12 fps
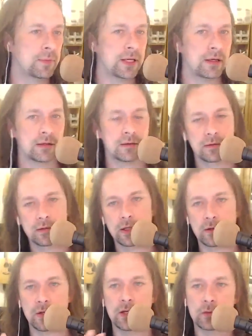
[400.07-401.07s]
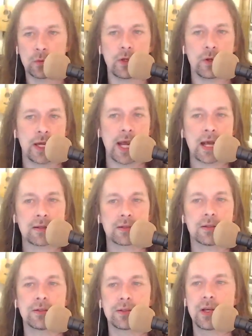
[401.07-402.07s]
being, you know, here's where you get
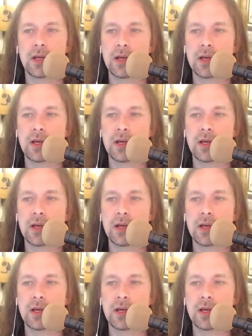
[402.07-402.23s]
answers.